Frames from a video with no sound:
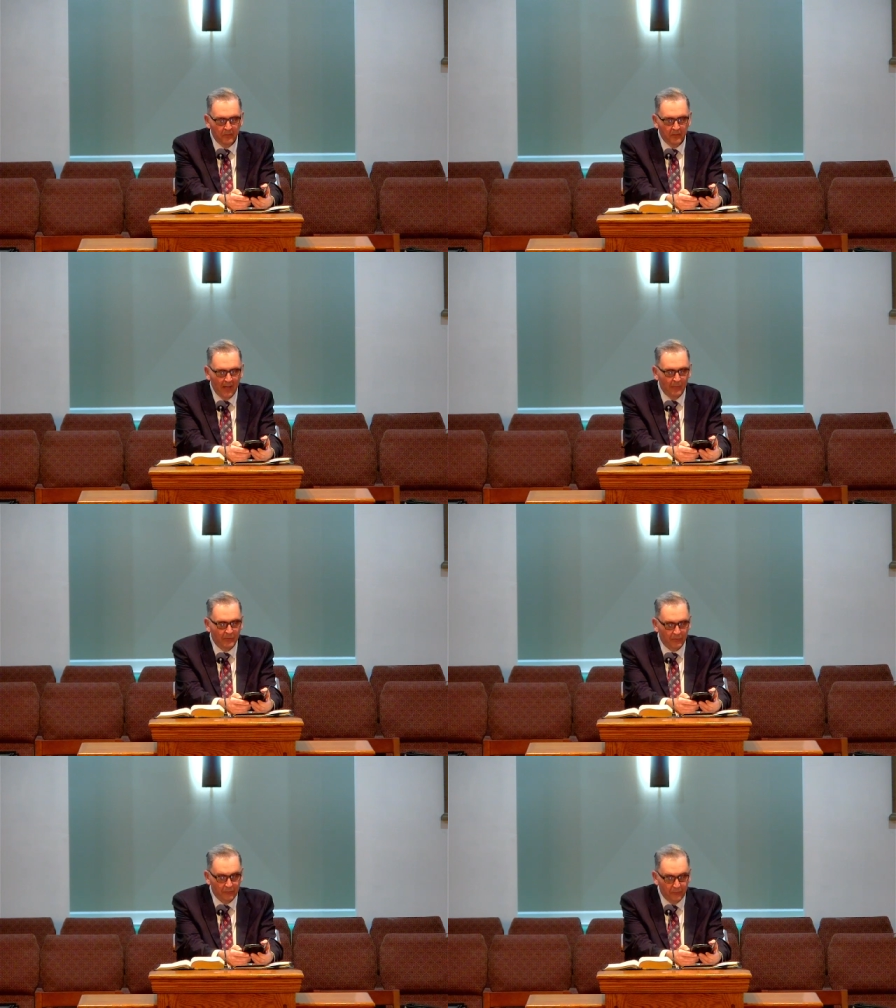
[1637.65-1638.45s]
I was
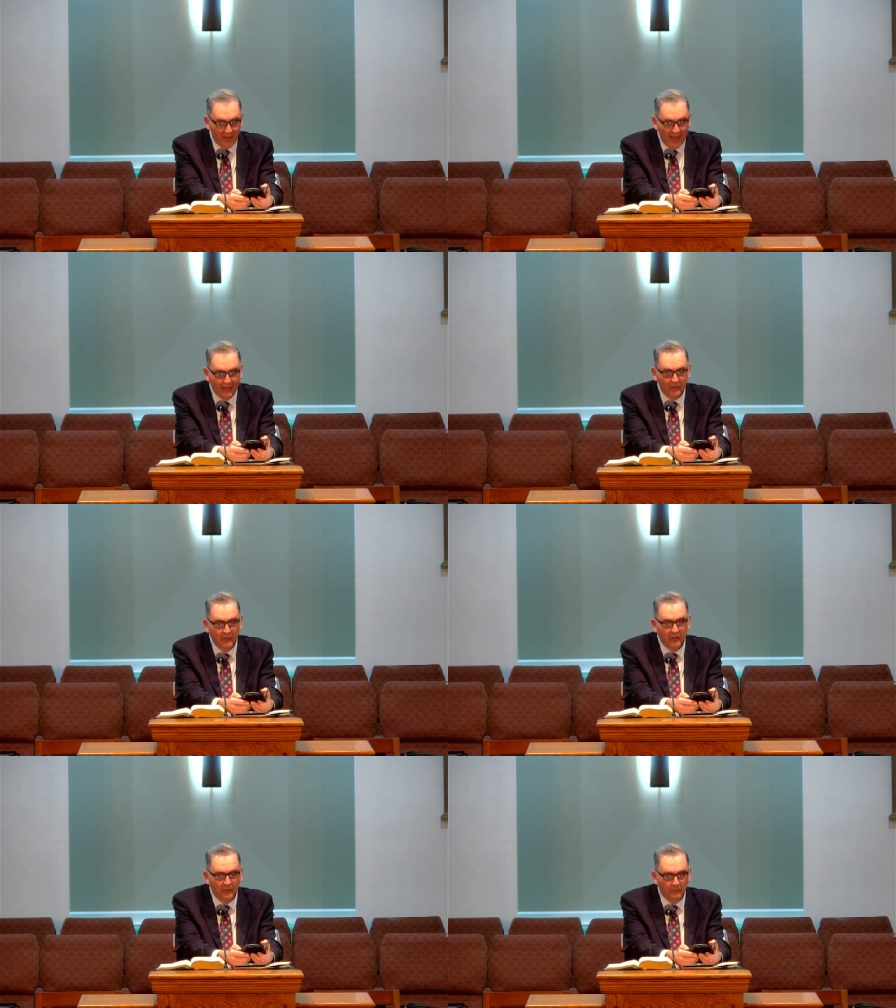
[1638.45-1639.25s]
a fat,
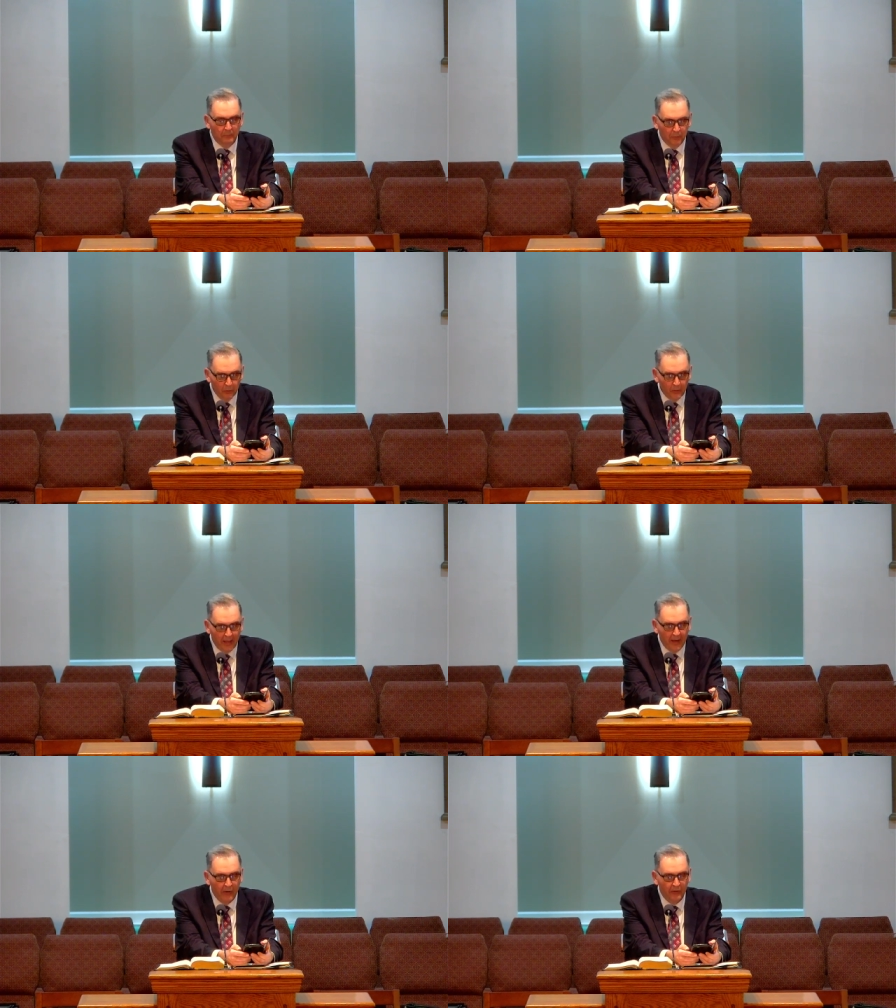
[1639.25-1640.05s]
blue
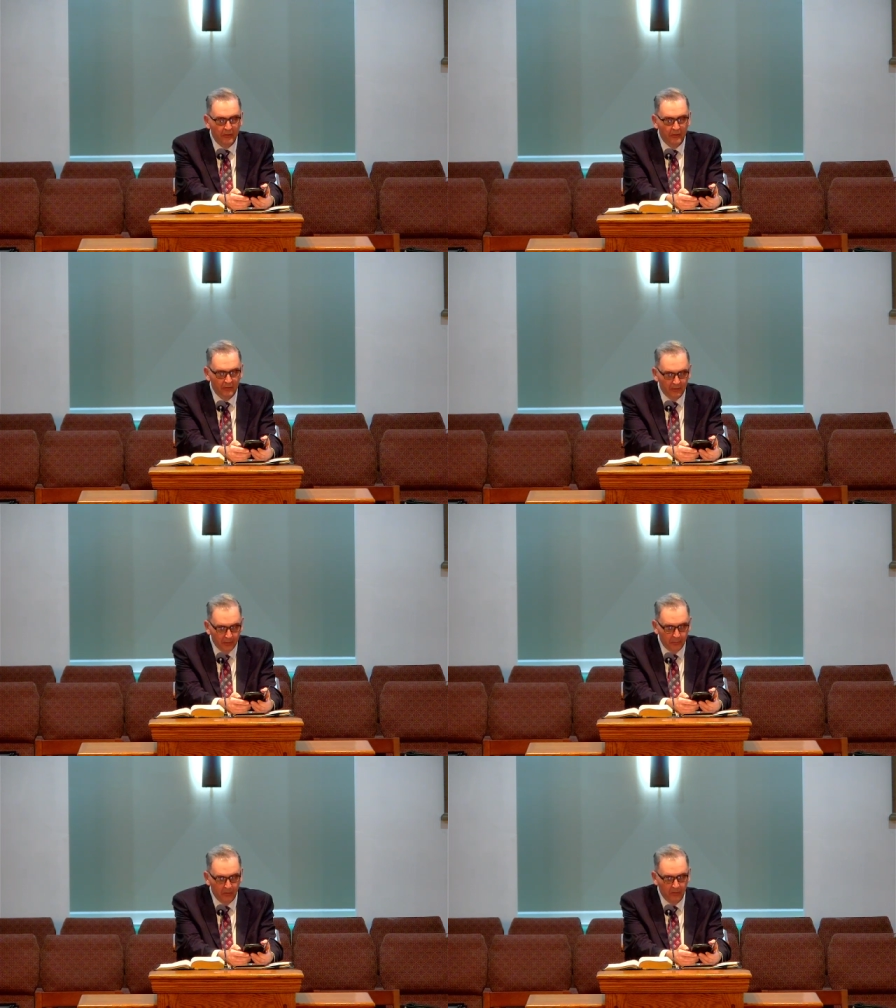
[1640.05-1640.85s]
haired
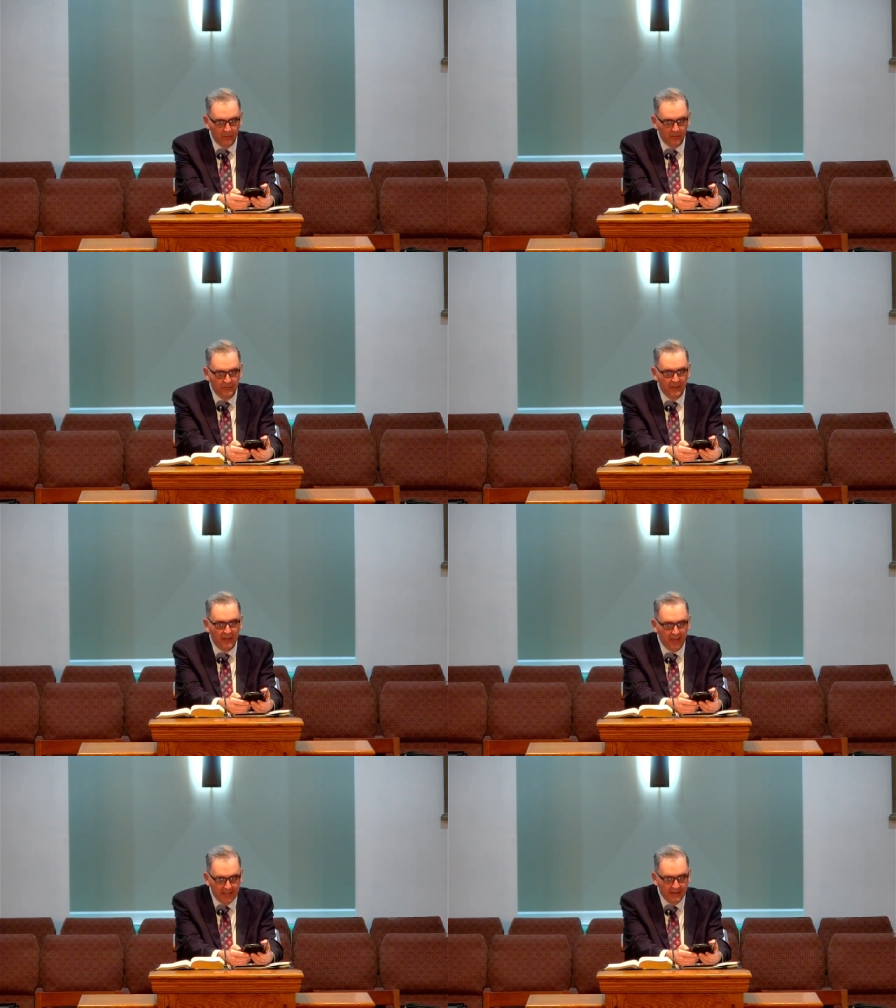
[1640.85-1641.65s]
liberal that
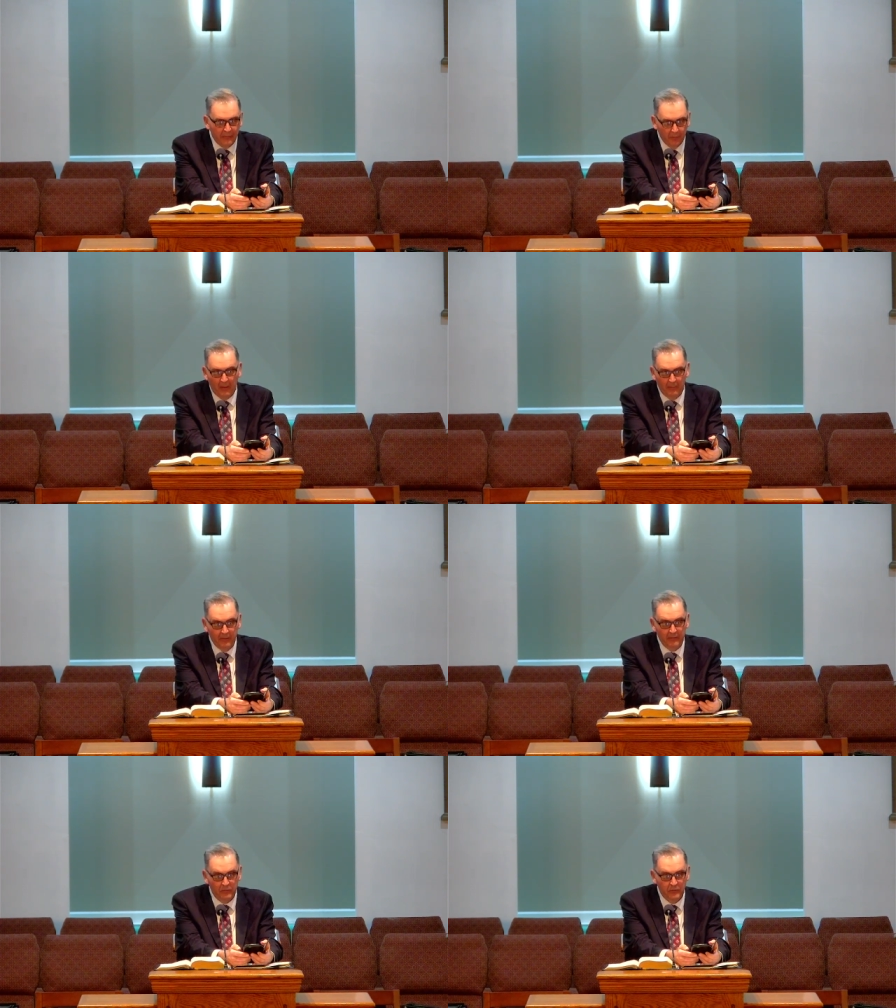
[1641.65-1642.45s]
hated
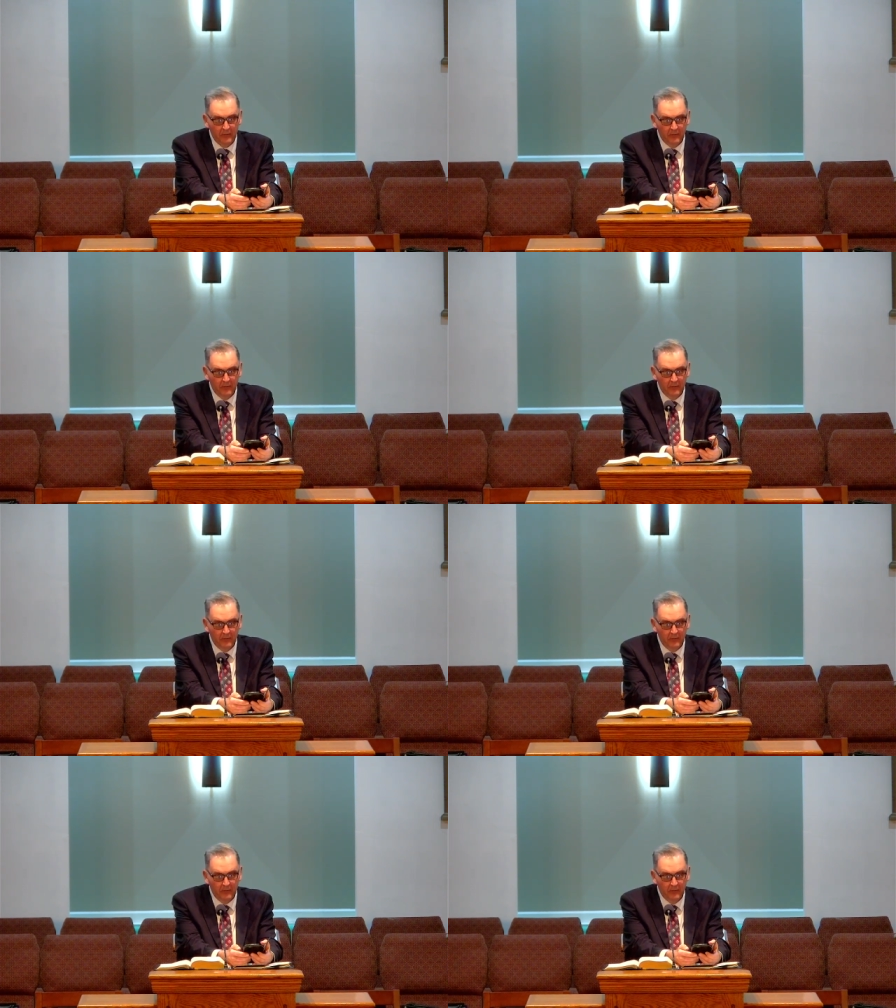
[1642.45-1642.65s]
Republicans.